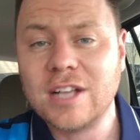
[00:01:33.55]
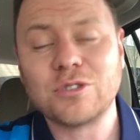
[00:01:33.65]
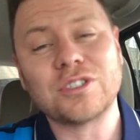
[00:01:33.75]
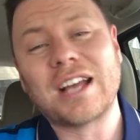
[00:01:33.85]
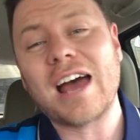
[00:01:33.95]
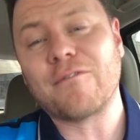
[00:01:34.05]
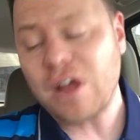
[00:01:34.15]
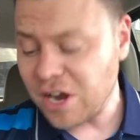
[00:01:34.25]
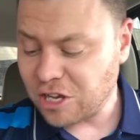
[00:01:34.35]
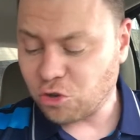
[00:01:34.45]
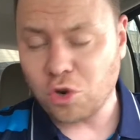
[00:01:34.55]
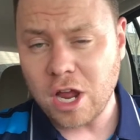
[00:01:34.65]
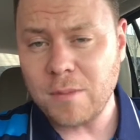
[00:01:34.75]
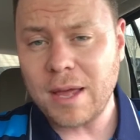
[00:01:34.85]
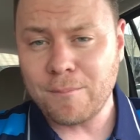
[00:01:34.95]
So it's got a very
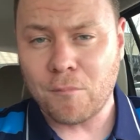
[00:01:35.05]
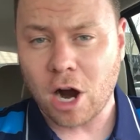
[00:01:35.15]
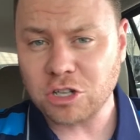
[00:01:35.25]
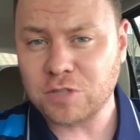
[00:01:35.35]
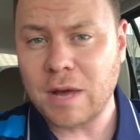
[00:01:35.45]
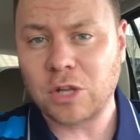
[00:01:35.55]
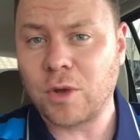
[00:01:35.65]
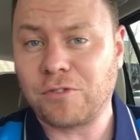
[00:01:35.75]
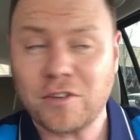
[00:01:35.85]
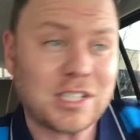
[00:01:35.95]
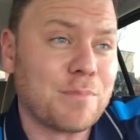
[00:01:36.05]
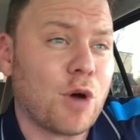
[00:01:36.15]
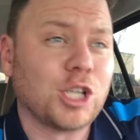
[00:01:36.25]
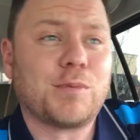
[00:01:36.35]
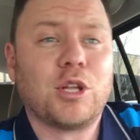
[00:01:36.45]
creamy, marshmallowy flavor. It's like
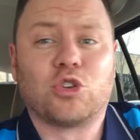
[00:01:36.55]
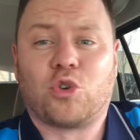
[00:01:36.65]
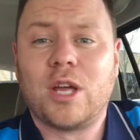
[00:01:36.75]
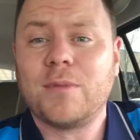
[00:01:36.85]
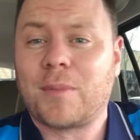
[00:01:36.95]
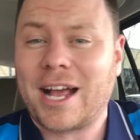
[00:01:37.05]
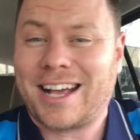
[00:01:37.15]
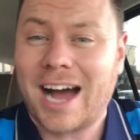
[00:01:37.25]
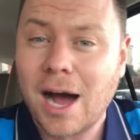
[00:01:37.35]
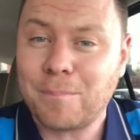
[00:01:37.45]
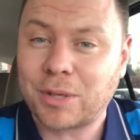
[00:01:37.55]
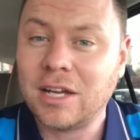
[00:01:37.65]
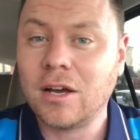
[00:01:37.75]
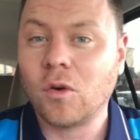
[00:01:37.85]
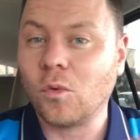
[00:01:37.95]
marshmallow cream in my cup
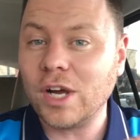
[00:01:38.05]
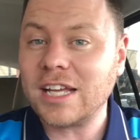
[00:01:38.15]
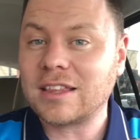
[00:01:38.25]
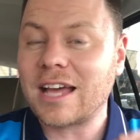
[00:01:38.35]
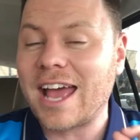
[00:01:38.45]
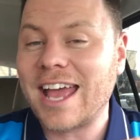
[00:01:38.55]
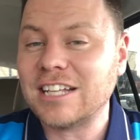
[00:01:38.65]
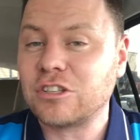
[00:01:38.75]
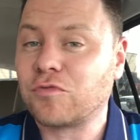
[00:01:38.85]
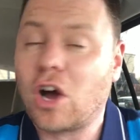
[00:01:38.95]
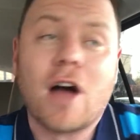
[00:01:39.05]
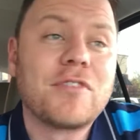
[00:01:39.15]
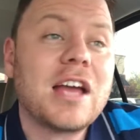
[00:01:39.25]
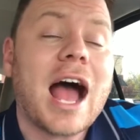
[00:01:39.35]
with a hint of coffee.